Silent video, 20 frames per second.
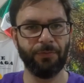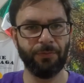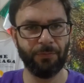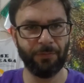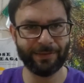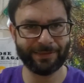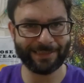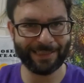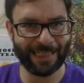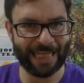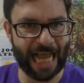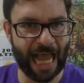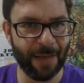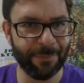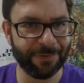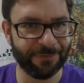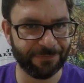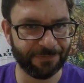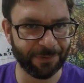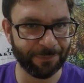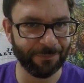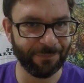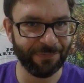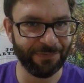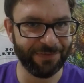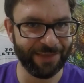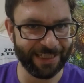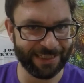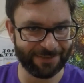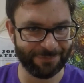what's going to happen from
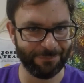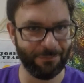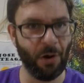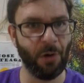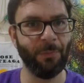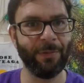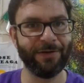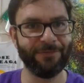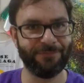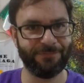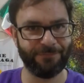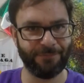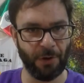this moment